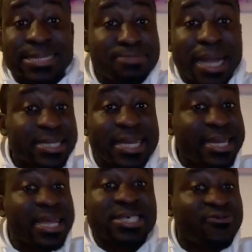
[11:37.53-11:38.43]
month in
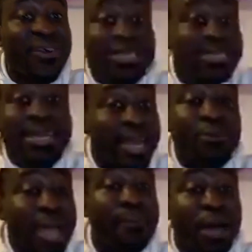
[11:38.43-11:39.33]
this fasting that we
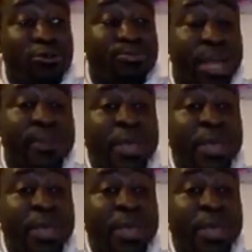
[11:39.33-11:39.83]
are about to pray,